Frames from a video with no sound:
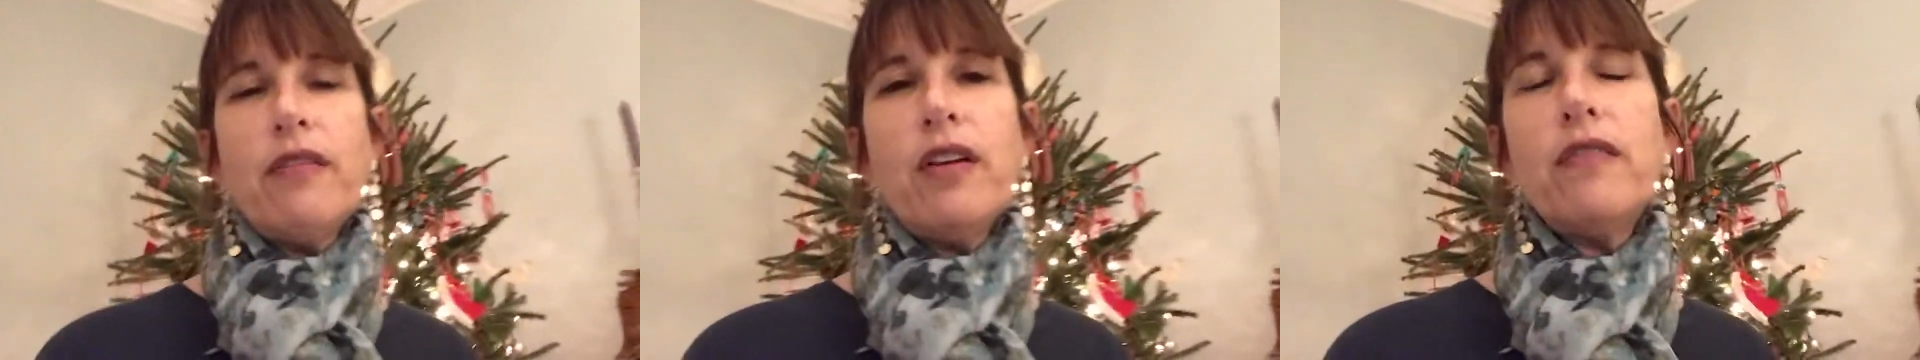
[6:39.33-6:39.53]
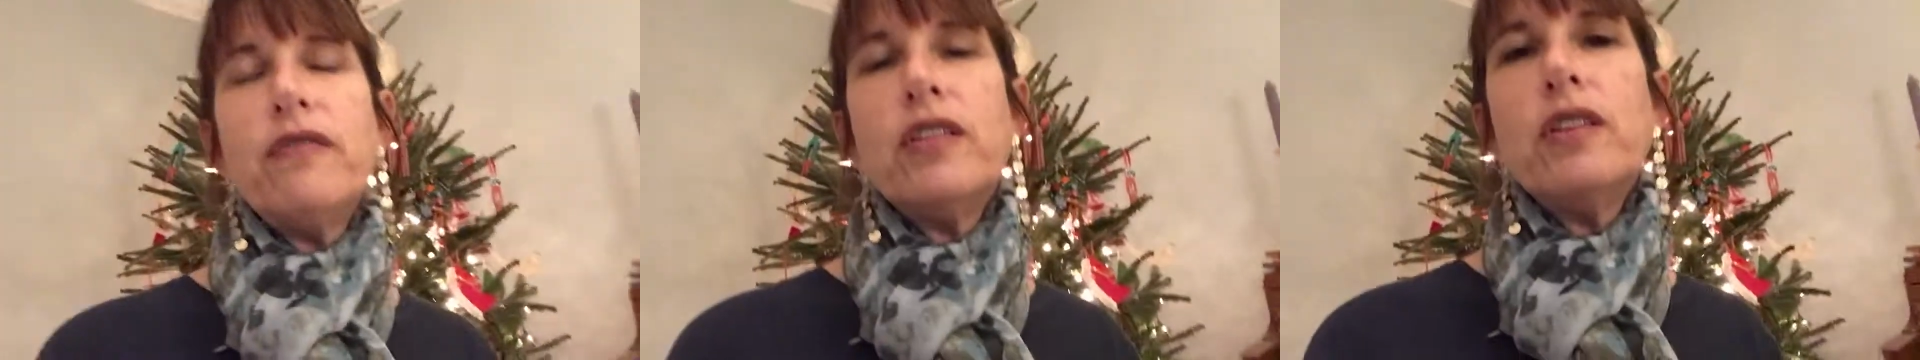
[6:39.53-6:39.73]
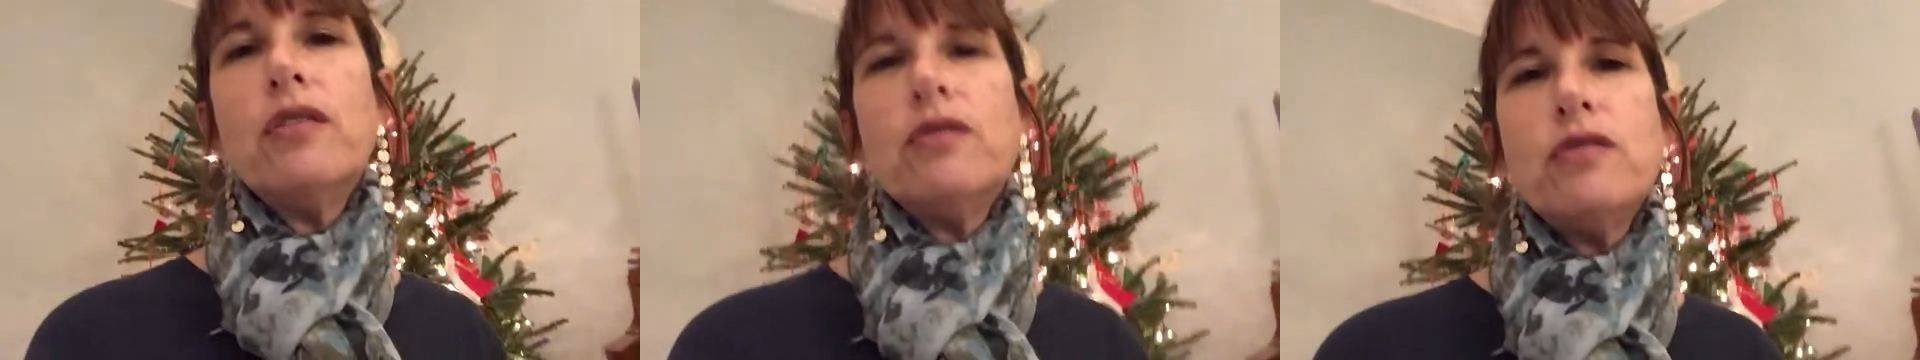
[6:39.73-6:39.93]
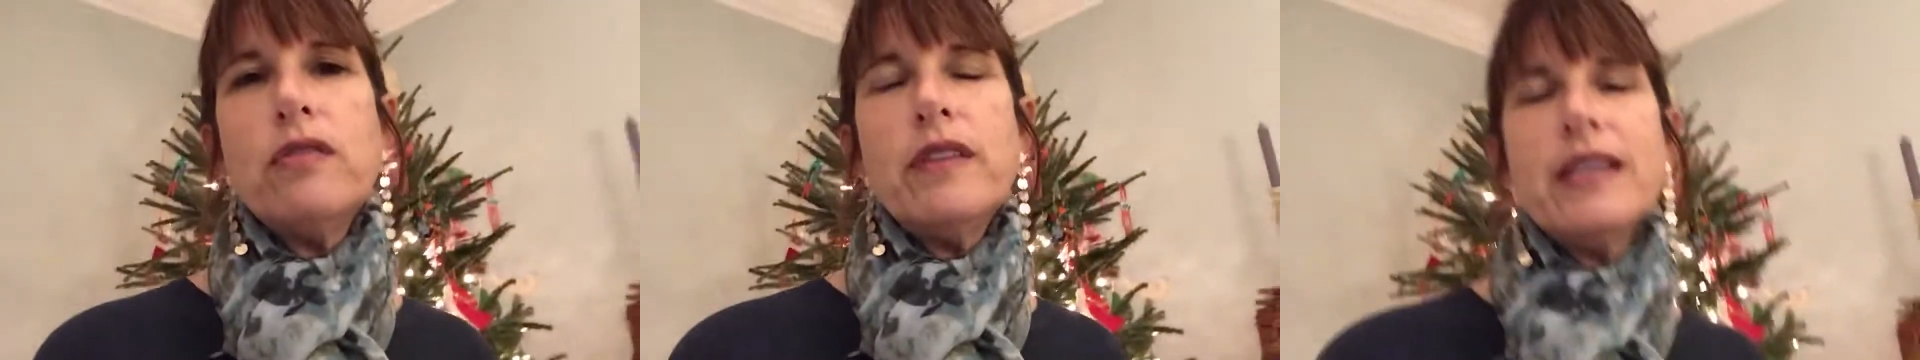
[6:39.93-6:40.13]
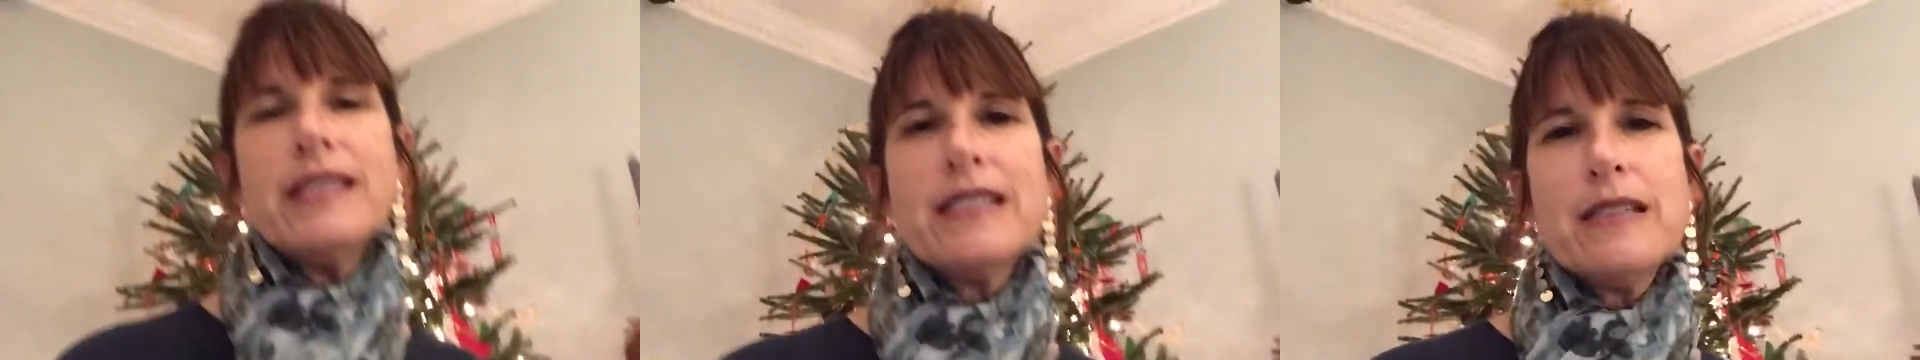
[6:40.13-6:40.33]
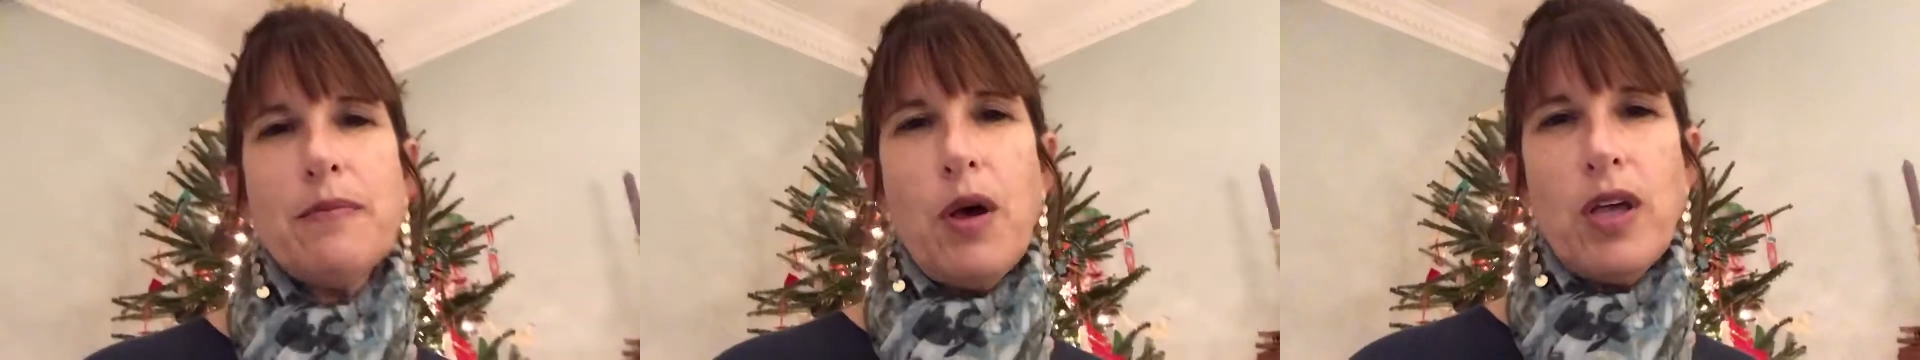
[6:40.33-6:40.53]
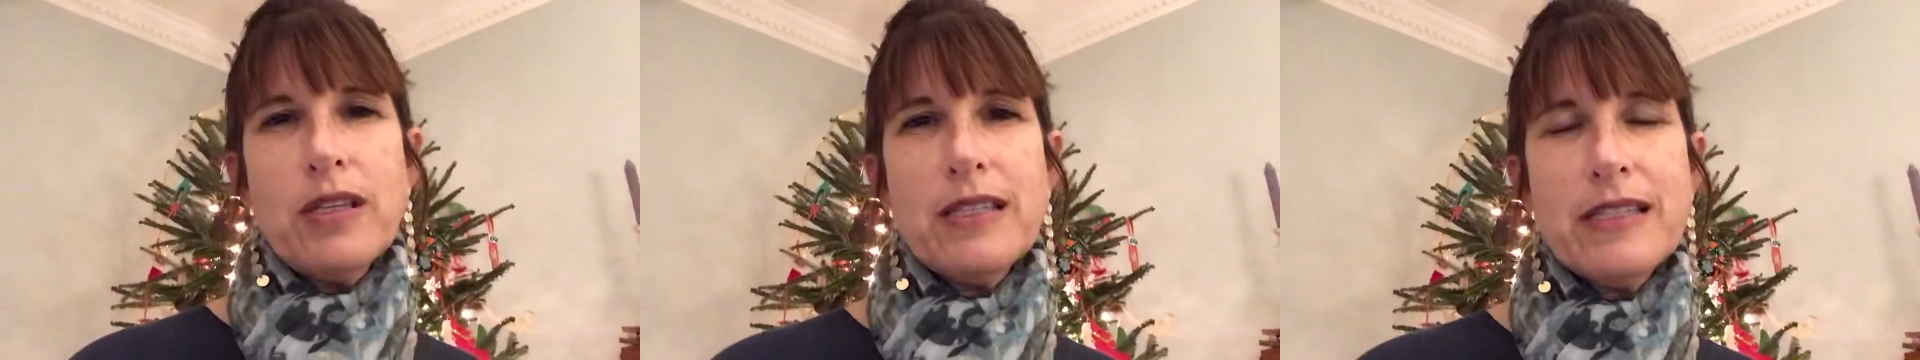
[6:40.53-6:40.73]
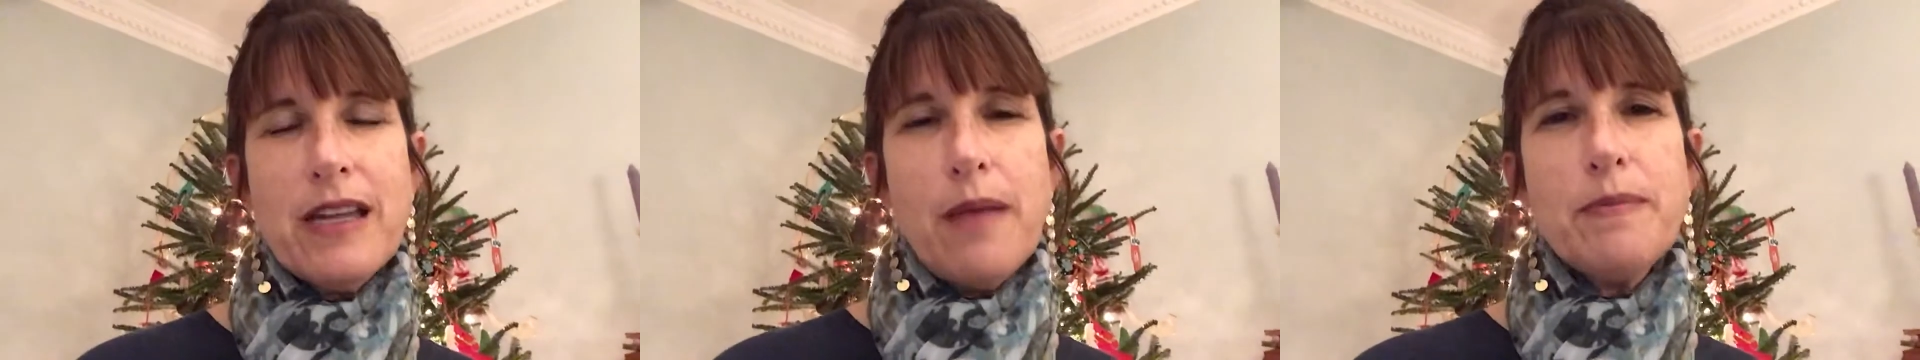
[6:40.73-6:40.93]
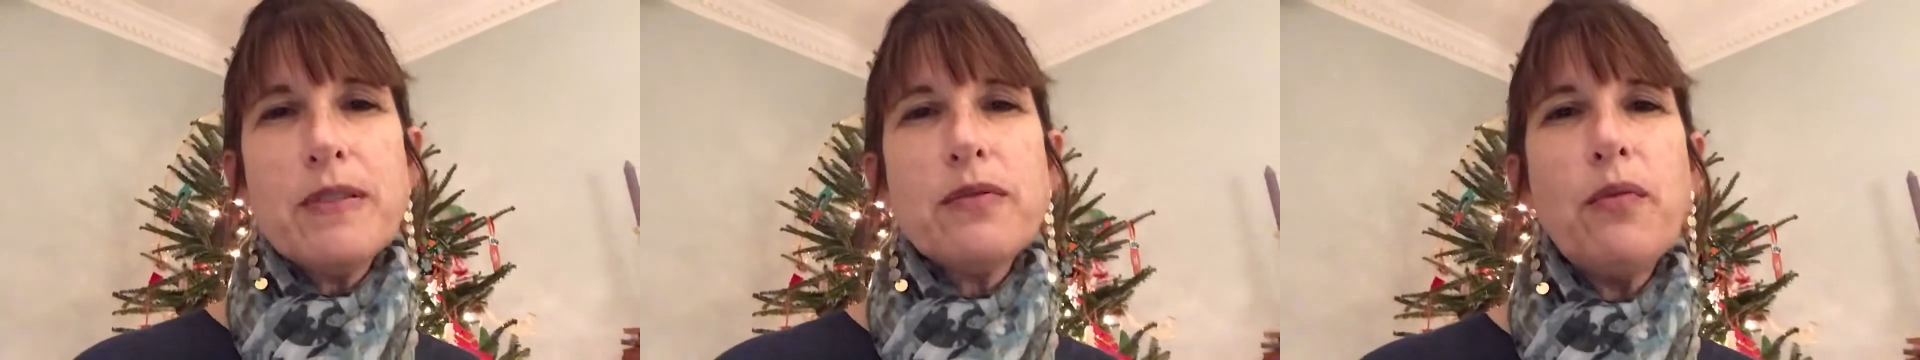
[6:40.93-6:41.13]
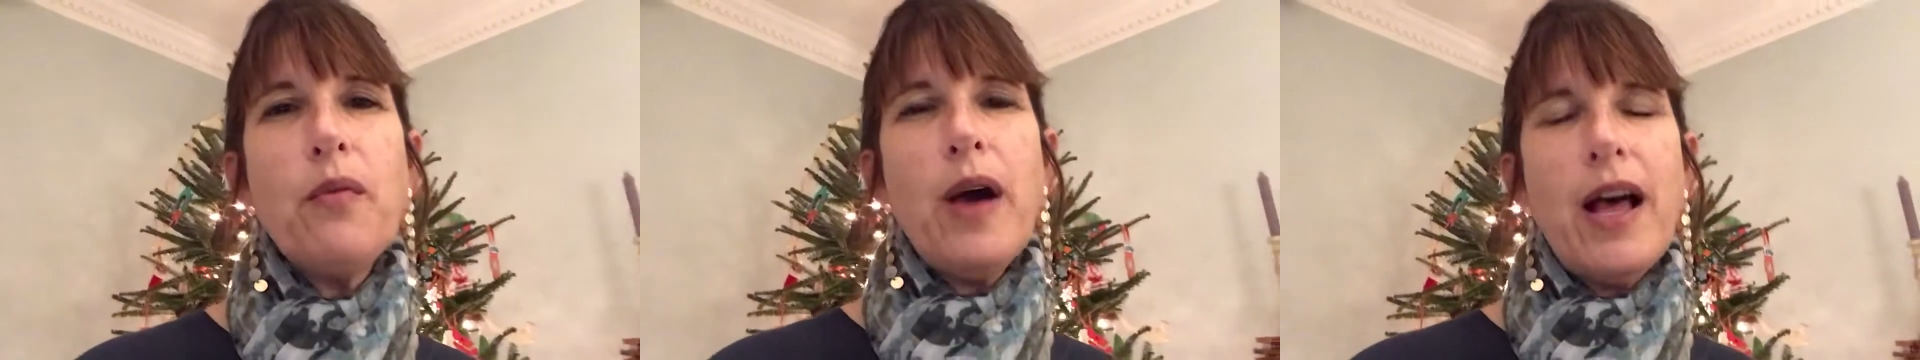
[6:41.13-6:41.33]
if you do these small
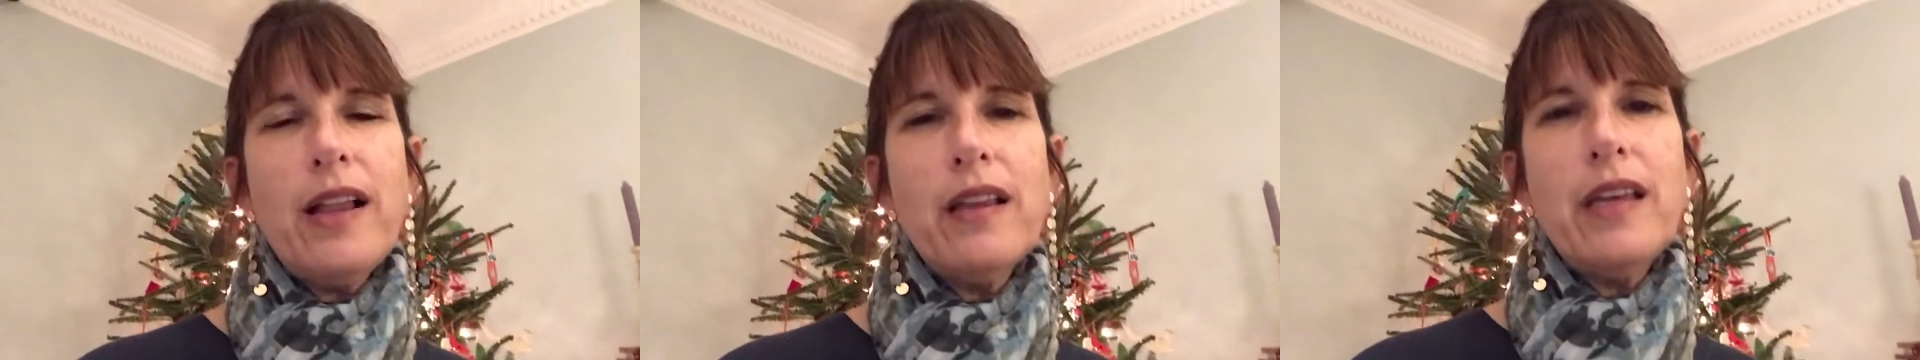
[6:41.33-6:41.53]
steps well,